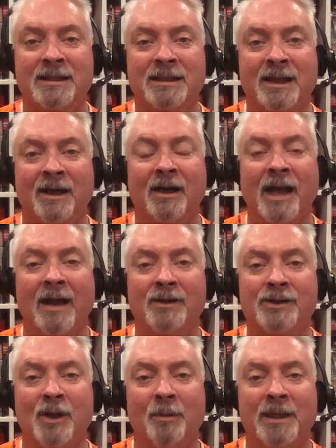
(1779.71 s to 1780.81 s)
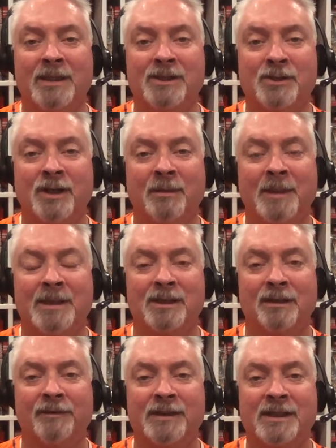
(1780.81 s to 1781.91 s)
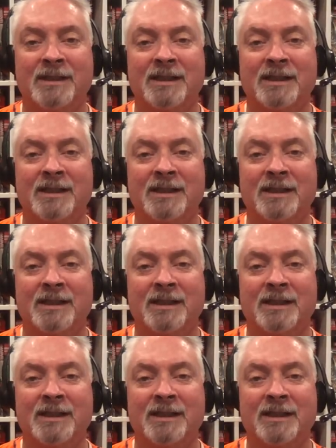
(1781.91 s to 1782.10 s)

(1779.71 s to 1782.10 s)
there are now so many streaming services.